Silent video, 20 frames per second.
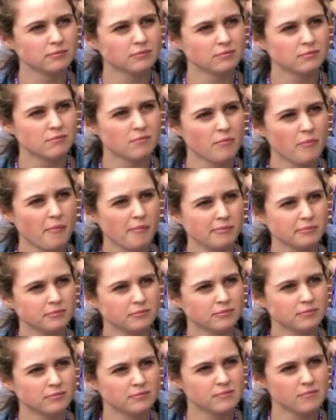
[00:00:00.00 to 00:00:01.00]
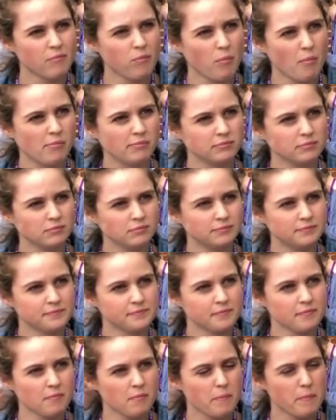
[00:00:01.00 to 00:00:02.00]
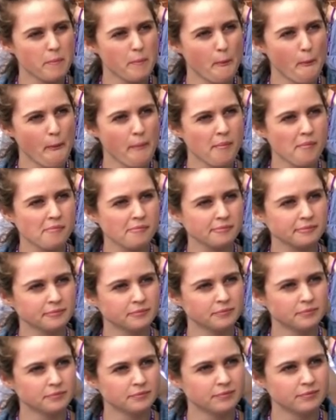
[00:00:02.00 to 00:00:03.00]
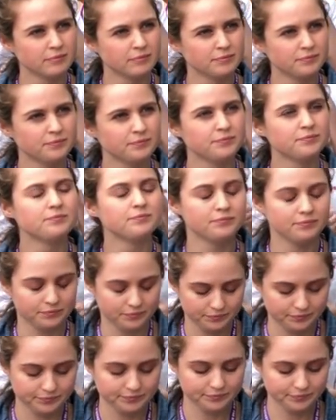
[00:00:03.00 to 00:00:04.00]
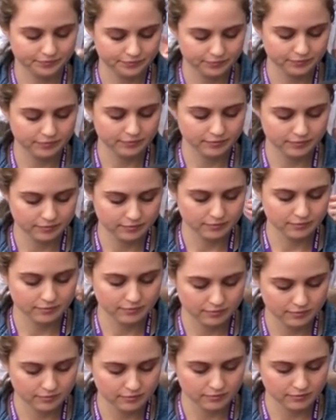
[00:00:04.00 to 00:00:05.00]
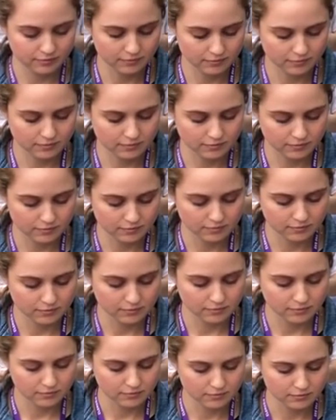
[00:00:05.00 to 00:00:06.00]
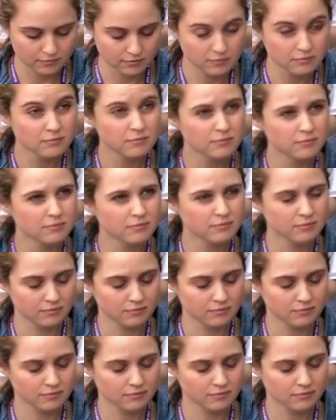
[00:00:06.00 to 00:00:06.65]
The person shown says nothing.